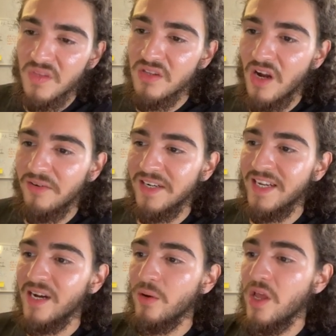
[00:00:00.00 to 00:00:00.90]
not right
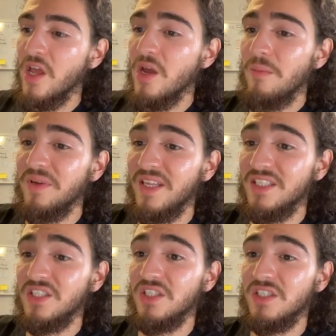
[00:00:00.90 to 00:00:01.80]
now, but
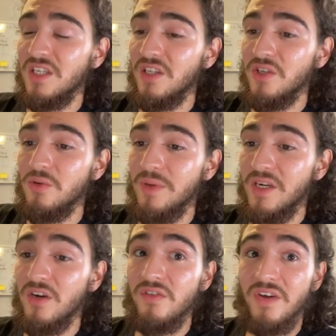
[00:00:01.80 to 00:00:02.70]
that's just a little
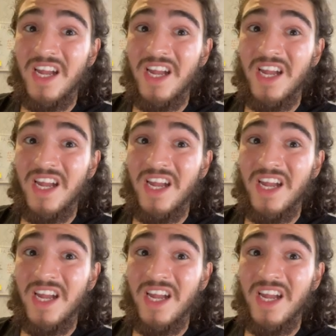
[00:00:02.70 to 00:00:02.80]
bit of